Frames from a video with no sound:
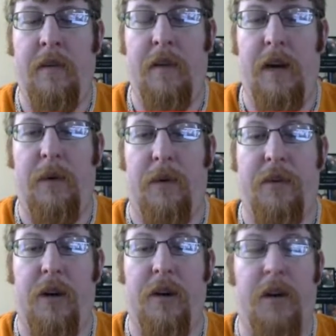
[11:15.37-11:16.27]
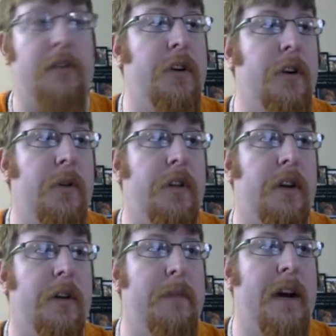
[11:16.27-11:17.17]
And we're starting off good with
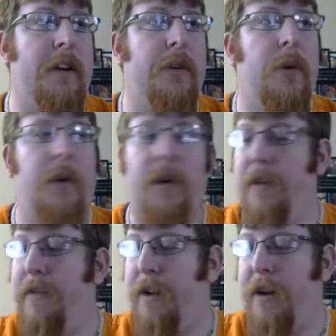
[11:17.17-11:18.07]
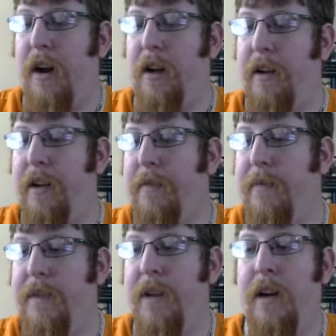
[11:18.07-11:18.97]
a Manicore of the Gauntlet.
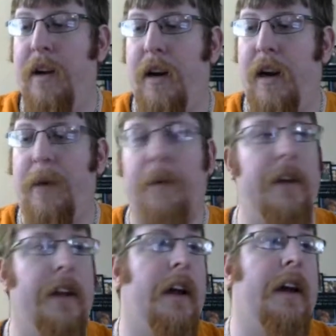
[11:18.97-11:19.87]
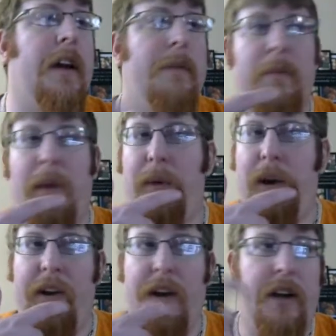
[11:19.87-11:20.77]
I really like him in my
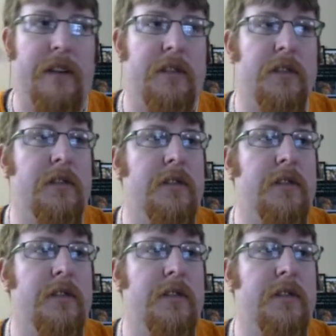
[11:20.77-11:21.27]
red decks.